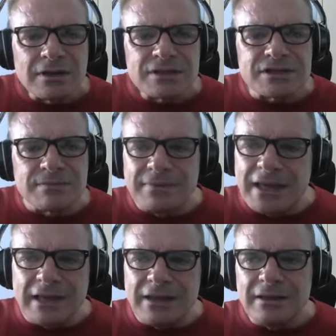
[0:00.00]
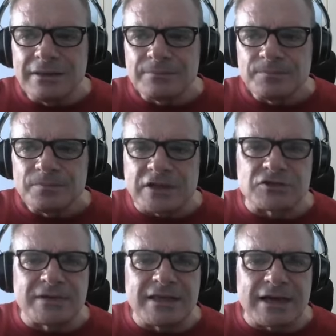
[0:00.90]
to me, let's
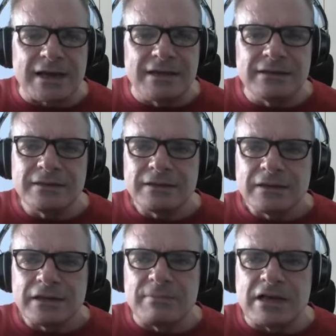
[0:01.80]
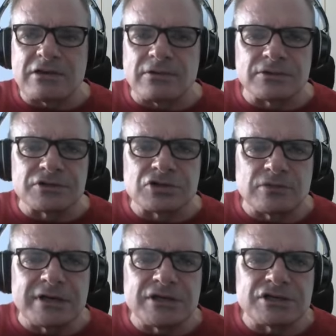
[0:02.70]
read that again and make your own
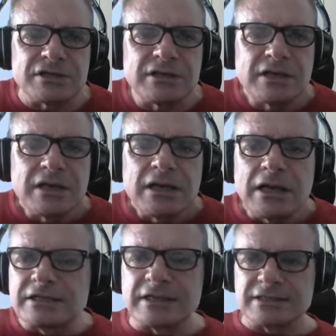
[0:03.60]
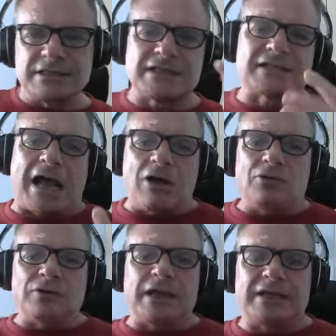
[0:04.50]
determination. It doesn't
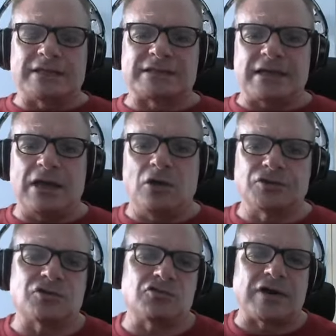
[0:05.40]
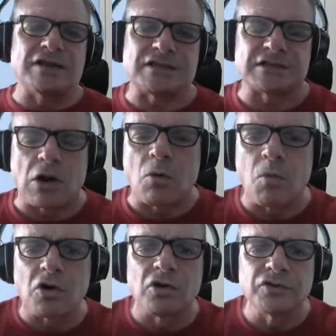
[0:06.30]
sound like it's a health crisis, a
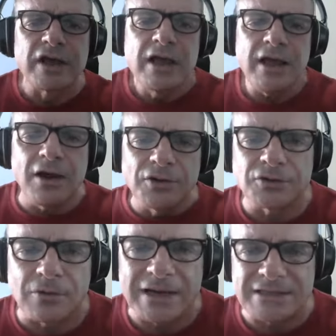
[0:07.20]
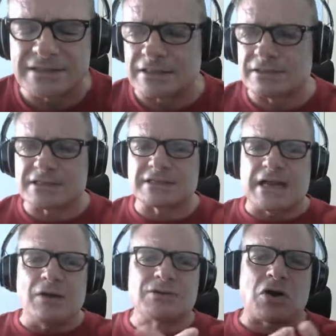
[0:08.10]
world health crisis. It
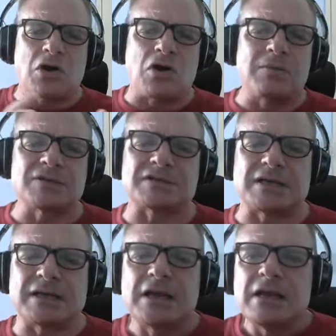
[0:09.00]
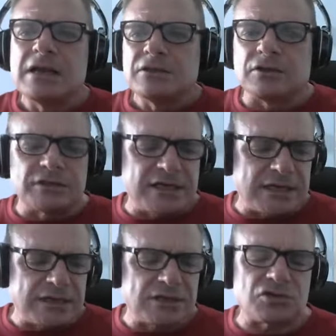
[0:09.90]
sounds almost like they're
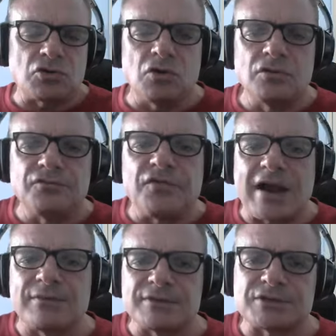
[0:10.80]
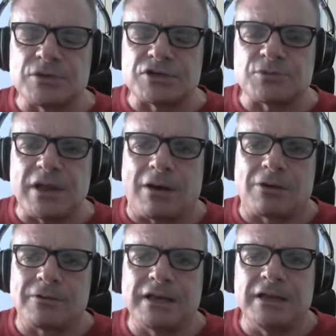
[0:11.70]
taking this old virus, which we
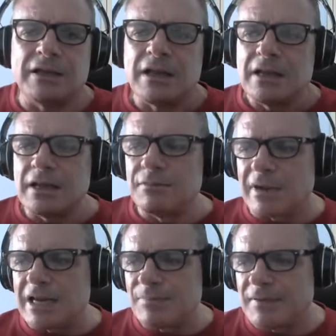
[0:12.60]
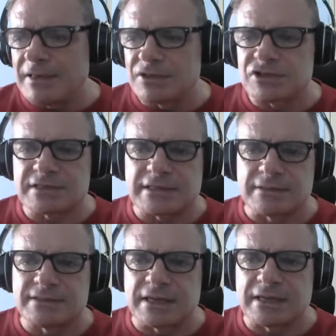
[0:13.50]
already, in my opinion, it just
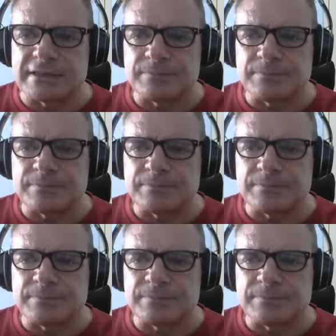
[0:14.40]
sounds like